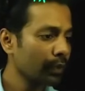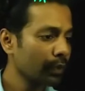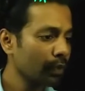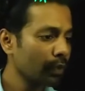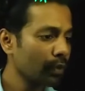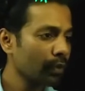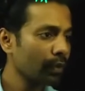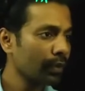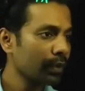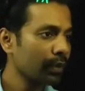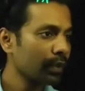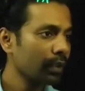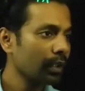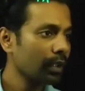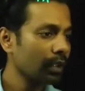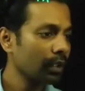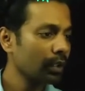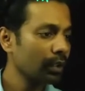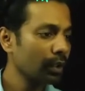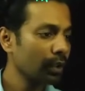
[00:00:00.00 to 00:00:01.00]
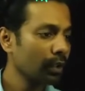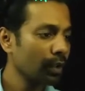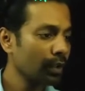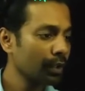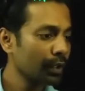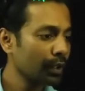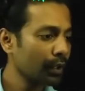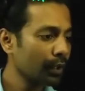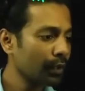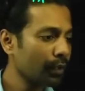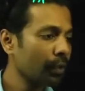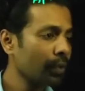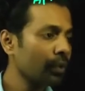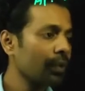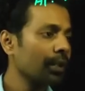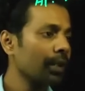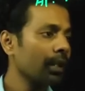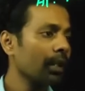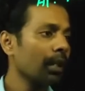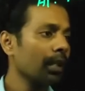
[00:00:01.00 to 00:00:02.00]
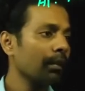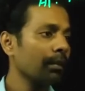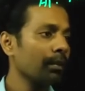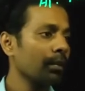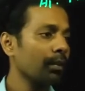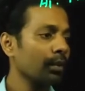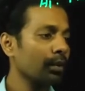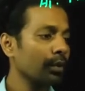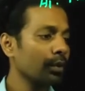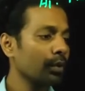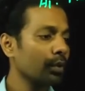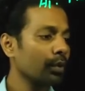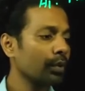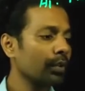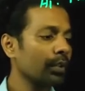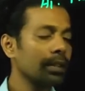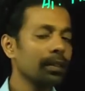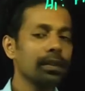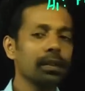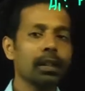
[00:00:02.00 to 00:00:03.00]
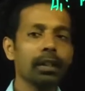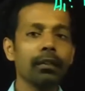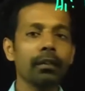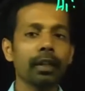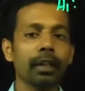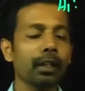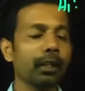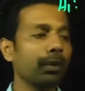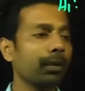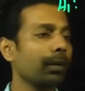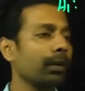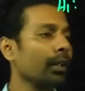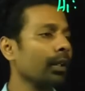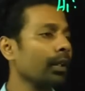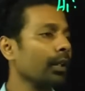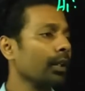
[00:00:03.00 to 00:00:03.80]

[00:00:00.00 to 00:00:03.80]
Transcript: the scores, the original scores here. I'm going to use this D value.